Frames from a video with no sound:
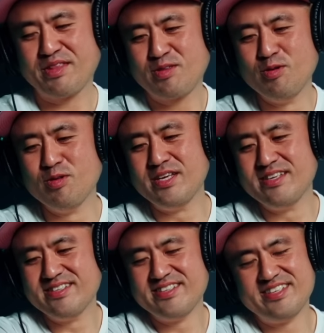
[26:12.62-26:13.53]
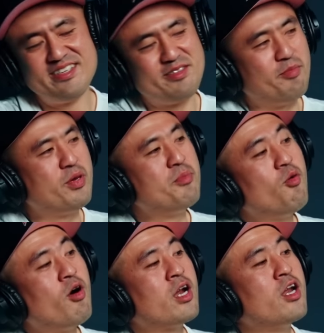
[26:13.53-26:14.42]
Doolie, the people
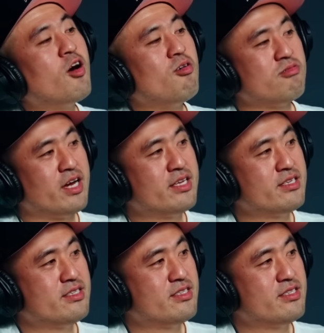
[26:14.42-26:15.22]
want to know, right?